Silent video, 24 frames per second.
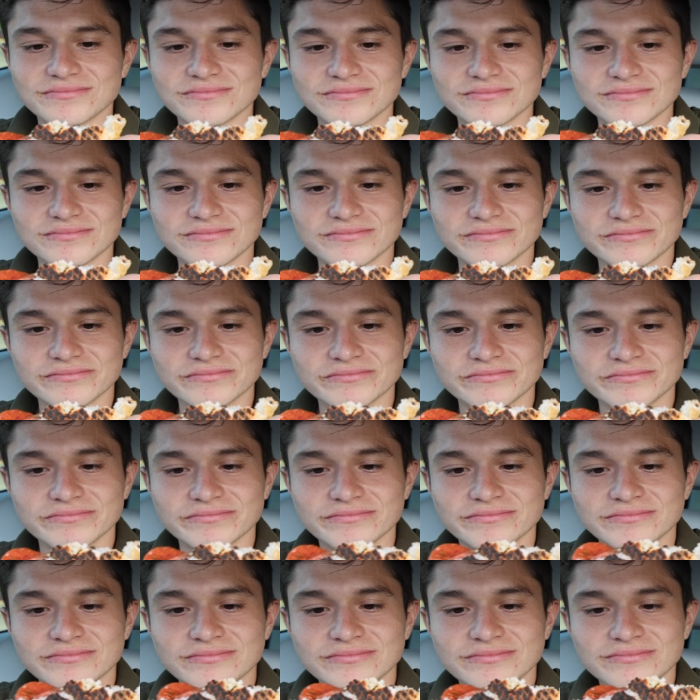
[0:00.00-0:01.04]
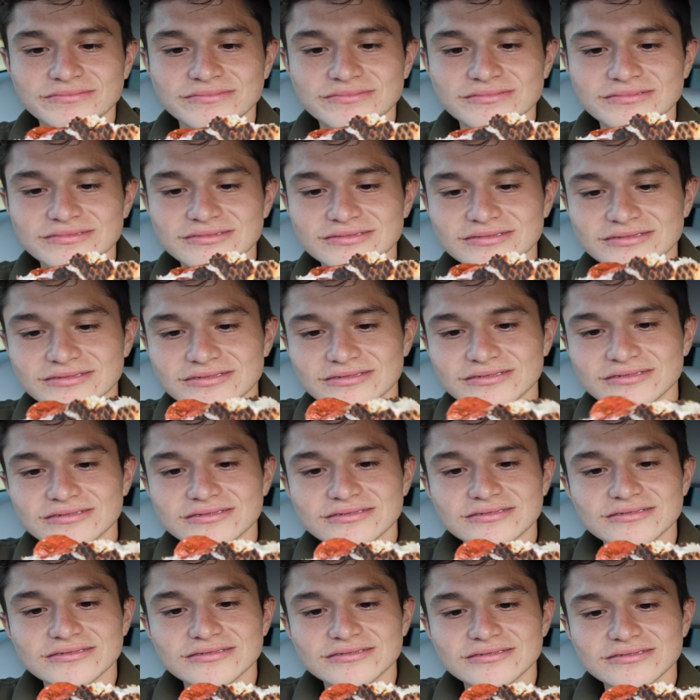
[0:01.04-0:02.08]

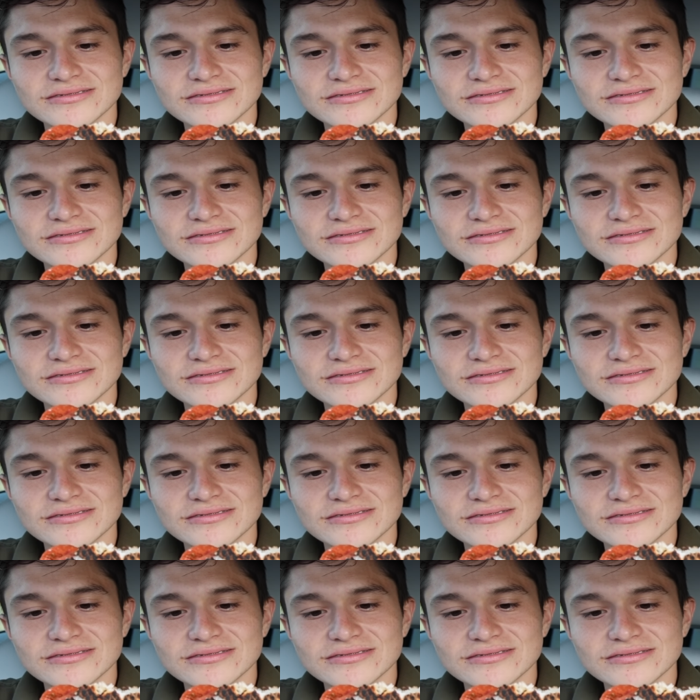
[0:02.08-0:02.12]
(silent)